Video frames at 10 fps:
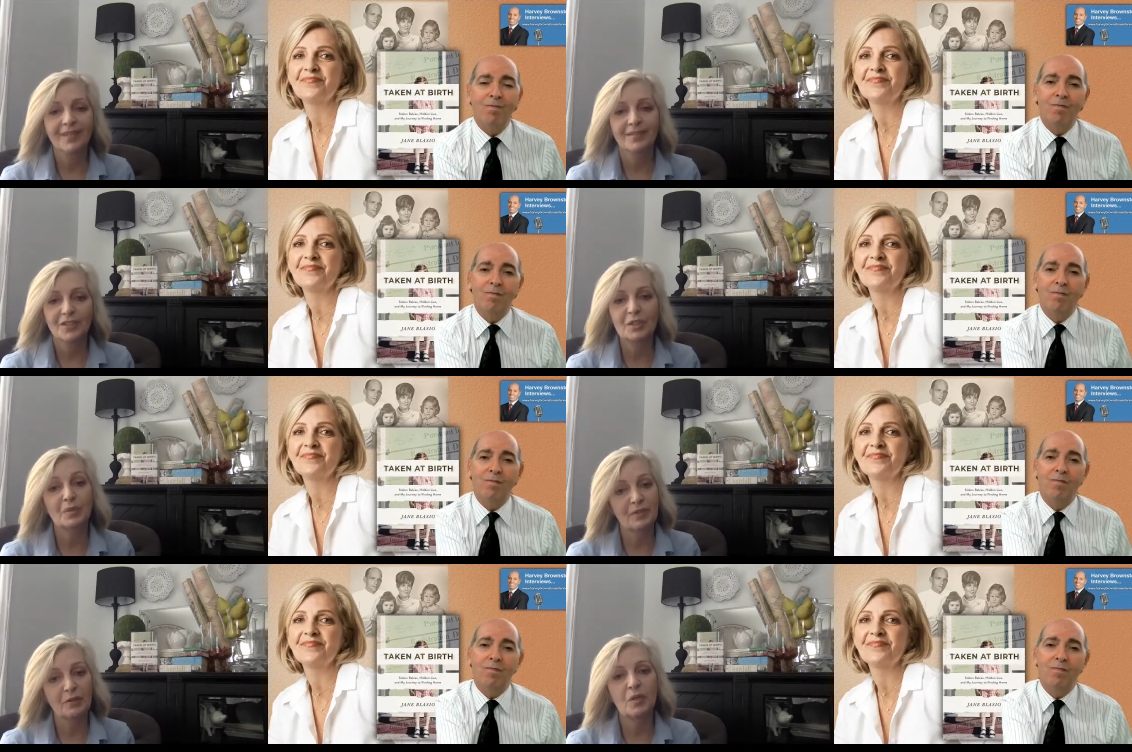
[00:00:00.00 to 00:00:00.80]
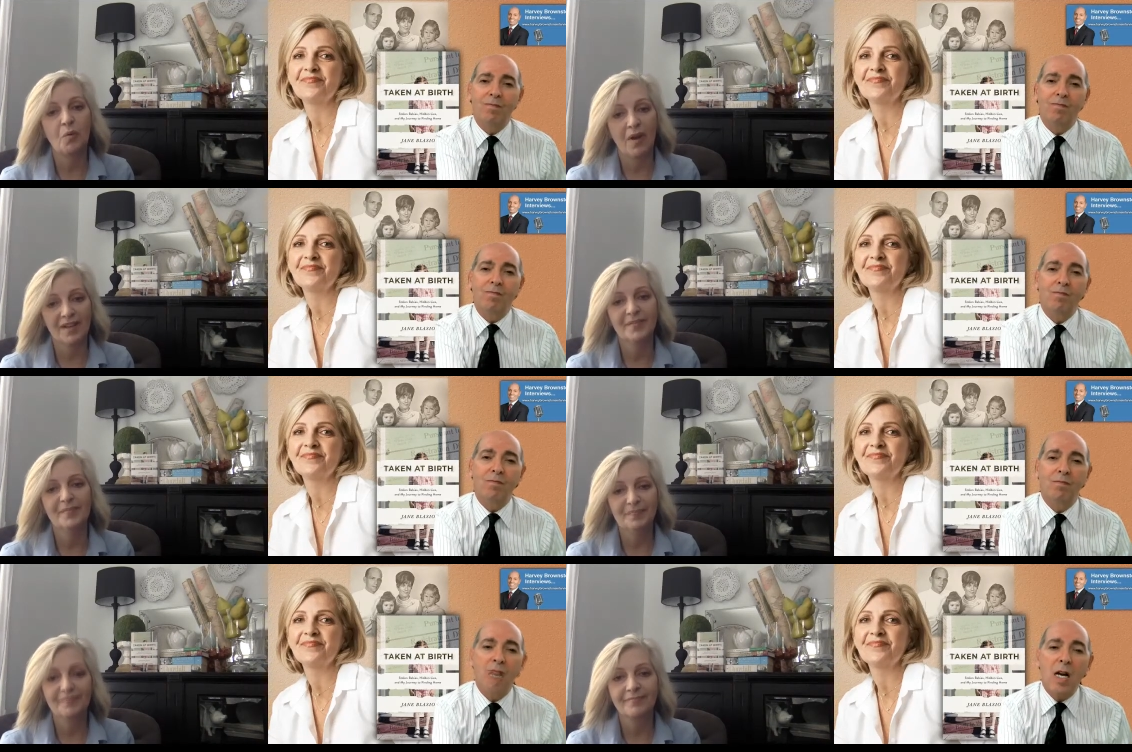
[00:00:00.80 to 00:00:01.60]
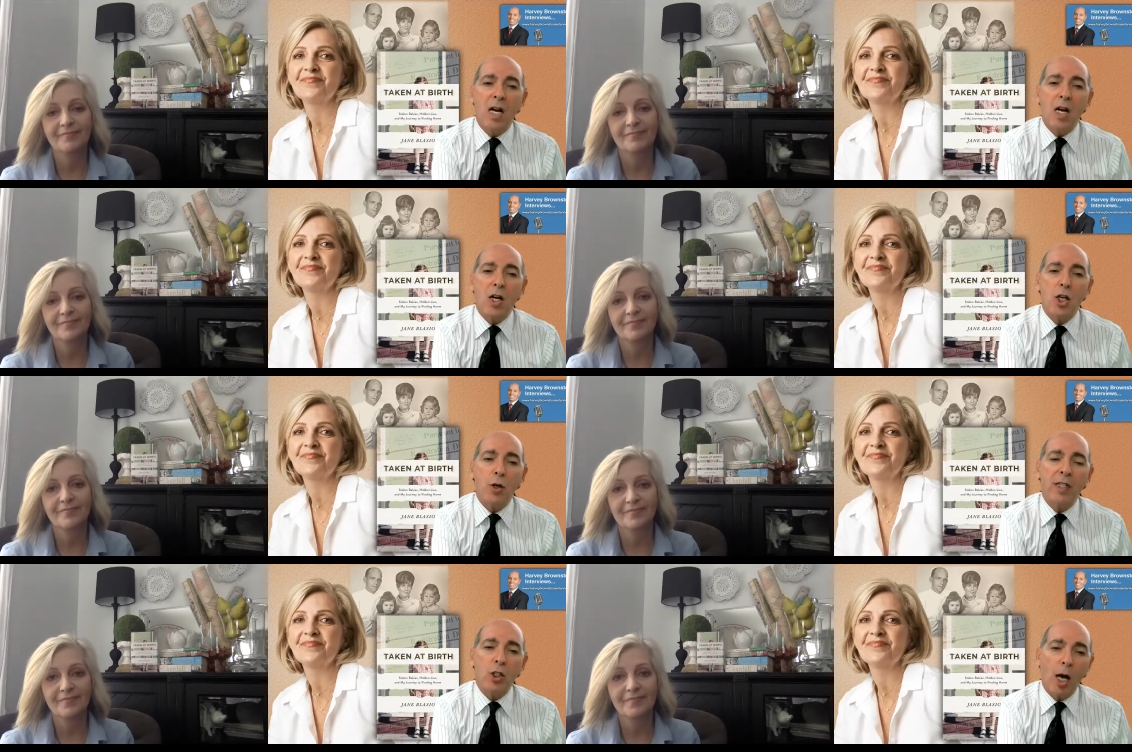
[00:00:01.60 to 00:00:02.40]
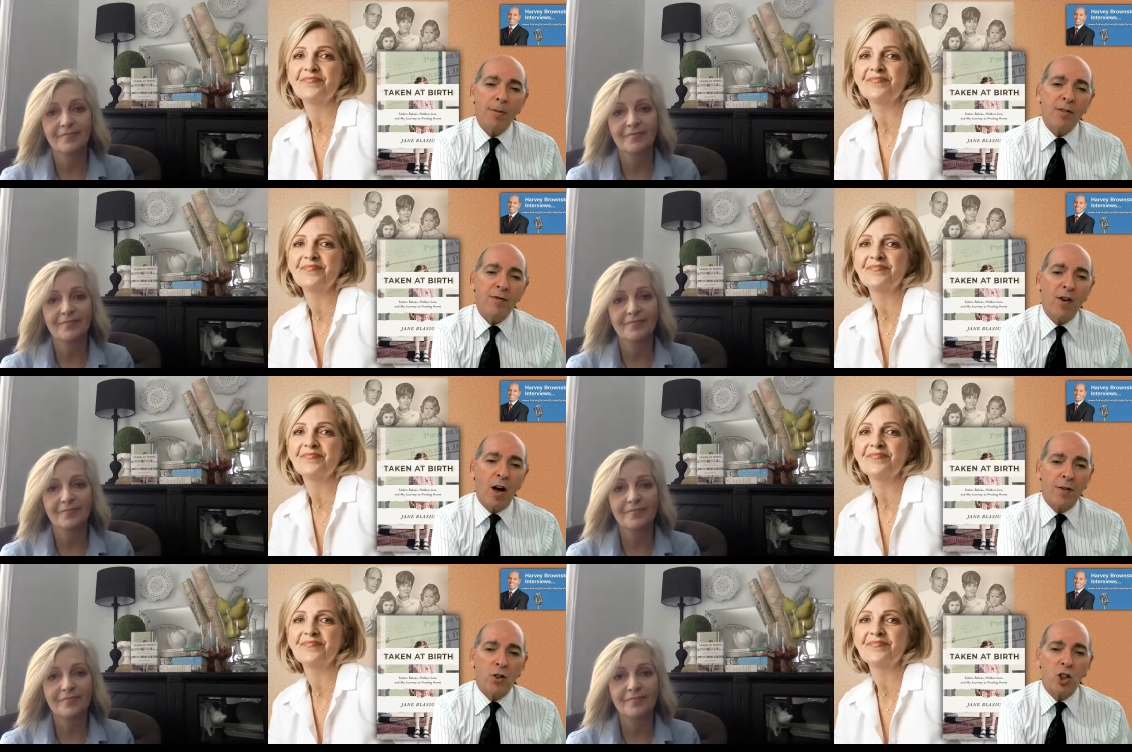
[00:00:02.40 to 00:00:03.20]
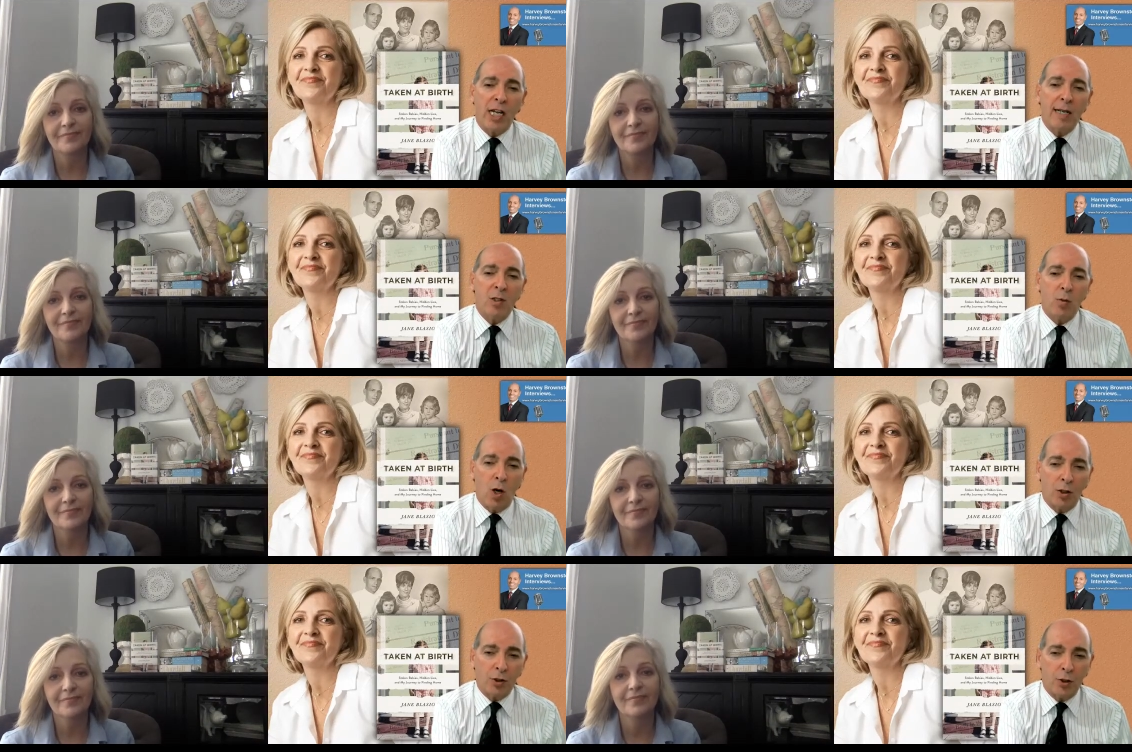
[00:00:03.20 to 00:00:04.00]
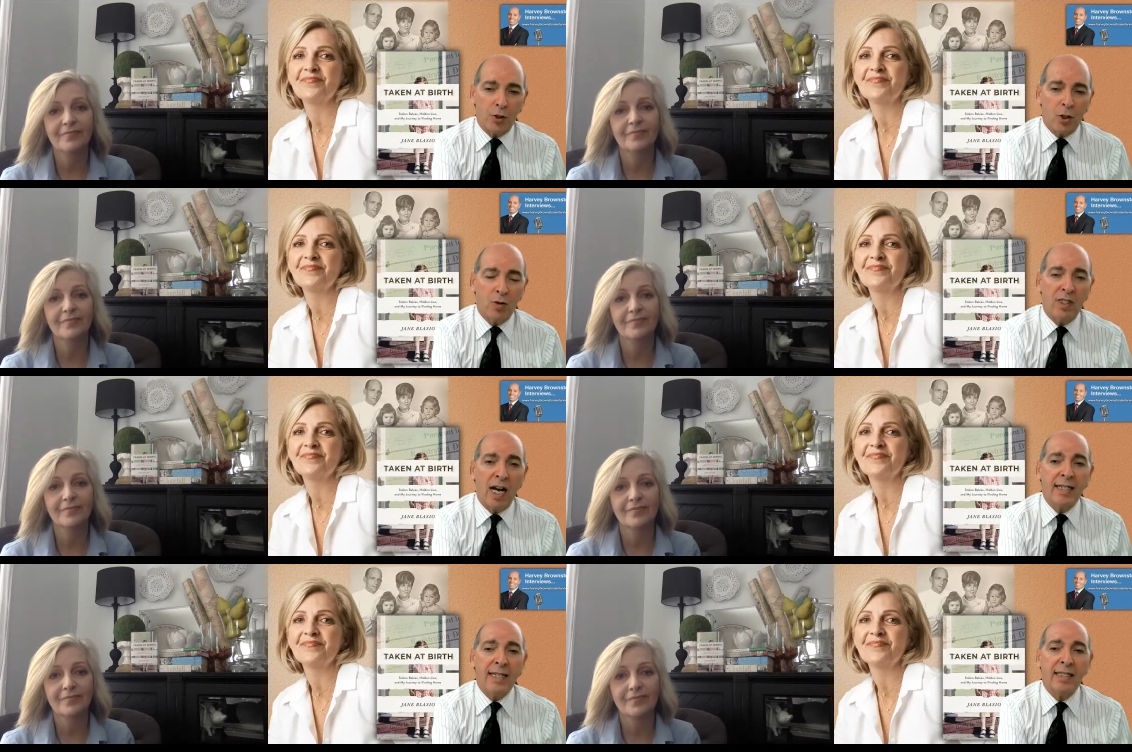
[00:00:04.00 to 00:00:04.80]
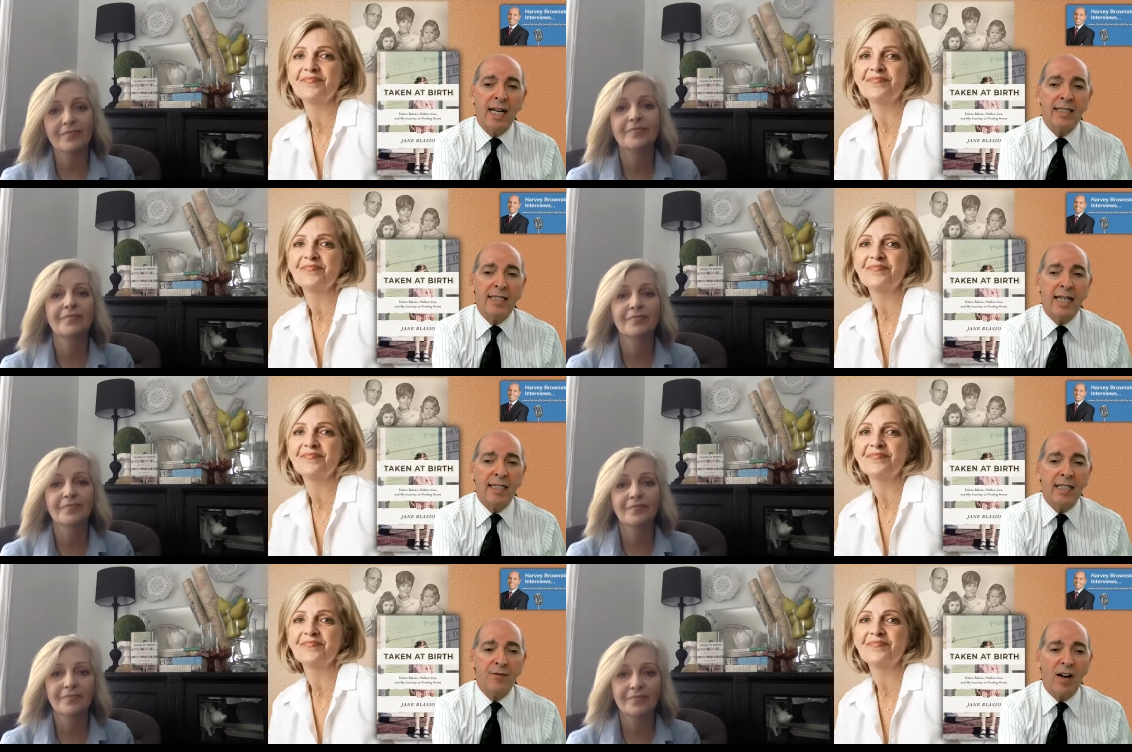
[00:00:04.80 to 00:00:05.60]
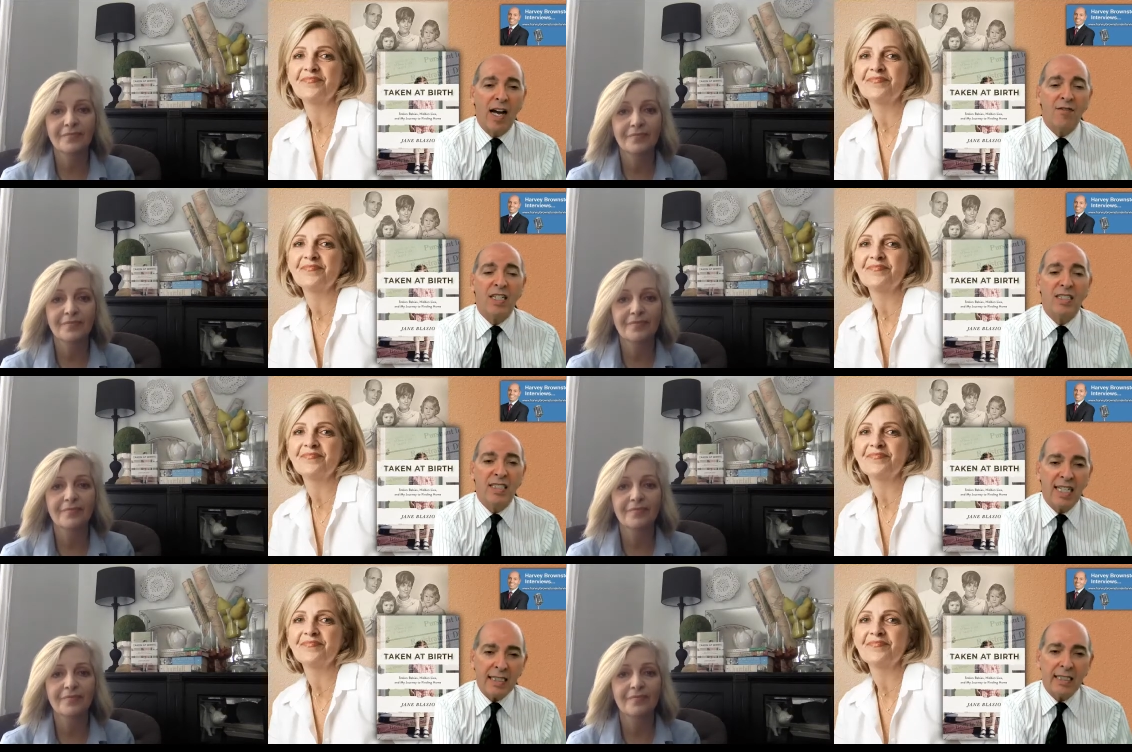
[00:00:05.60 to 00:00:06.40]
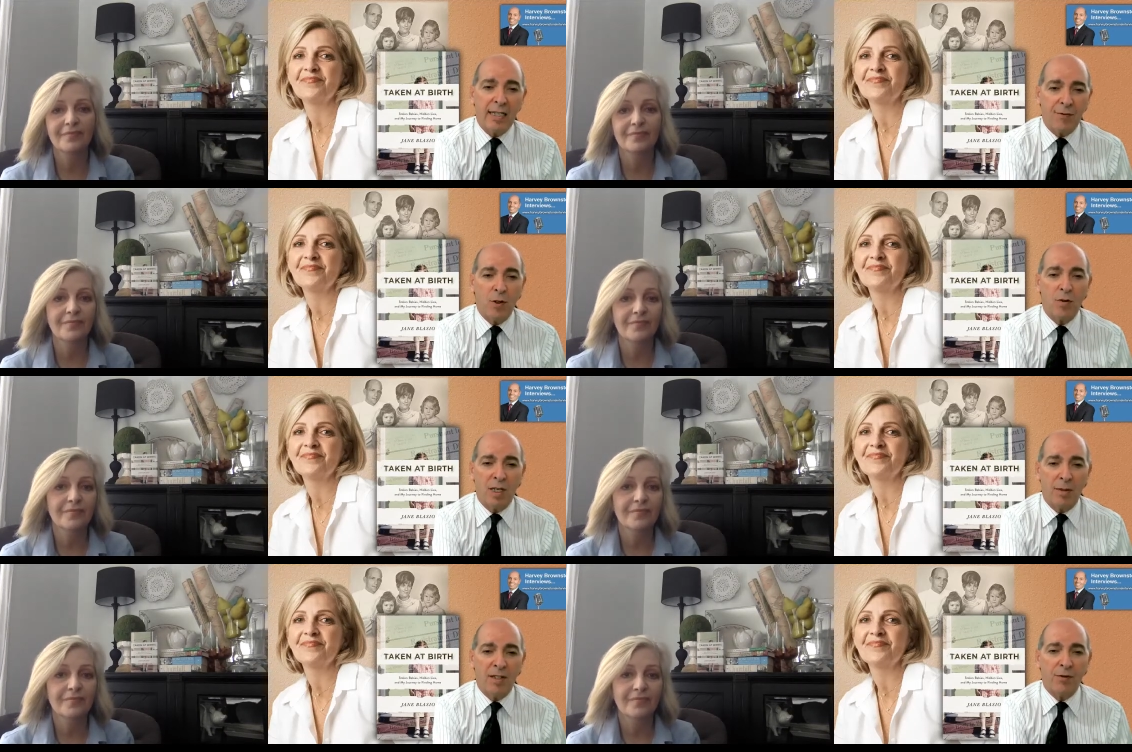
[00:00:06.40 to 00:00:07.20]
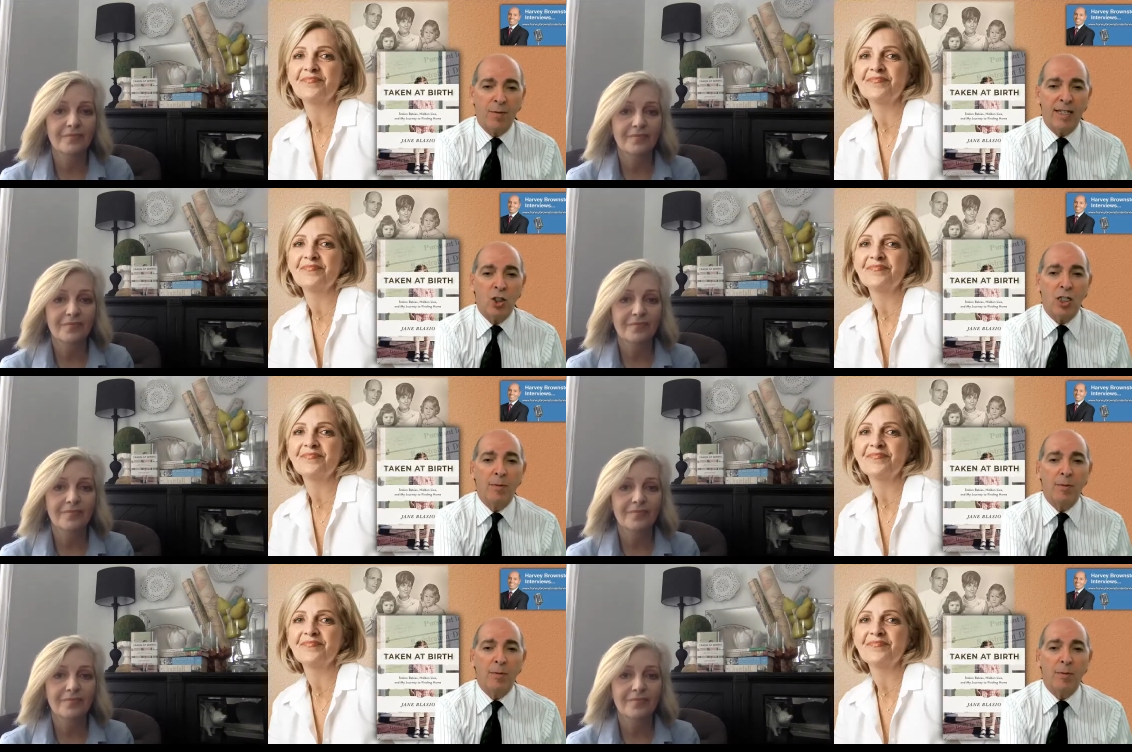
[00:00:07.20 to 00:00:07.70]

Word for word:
Speaker 1: She was very quiet.
Speaker 2: Your adoptive father, James Walters, who died in 1995, did give you some information